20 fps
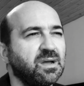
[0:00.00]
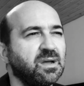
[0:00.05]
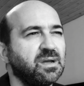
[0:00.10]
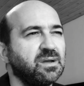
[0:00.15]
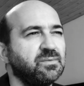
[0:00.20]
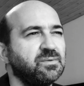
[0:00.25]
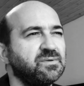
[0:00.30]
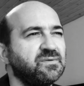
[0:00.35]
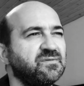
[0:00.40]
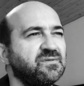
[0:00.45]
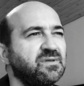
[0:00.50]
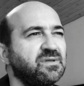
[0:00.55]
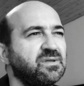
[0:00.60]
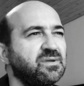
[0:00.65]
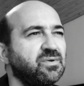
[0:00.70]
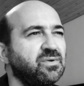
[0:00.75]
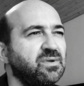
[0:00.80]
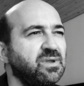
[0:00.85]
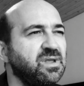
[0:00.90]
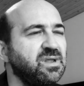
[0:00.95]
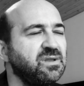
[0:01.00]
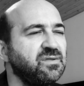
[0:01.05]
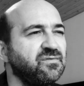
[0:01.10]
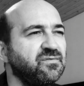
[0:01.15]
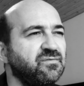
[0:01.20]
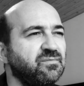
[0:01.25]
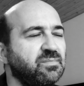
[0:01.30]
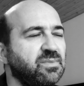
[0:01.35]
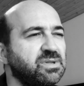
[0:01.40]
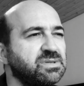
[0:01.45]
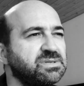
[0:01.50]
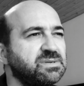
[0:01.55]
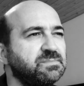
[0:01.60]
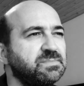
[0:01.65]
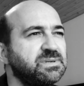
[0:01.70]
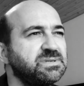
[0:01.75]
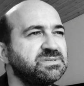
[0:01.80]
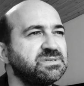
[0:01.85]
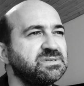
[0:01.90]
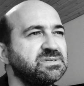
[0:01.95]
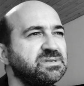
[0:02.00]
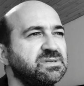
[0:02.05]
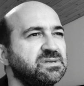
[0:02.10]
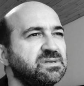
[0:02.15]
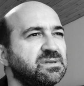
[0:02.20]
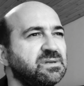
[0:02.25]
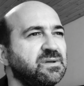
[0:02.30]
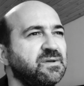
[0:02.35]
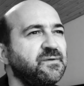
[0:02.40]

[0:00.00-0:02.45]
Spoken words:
I would say creative multiplicity,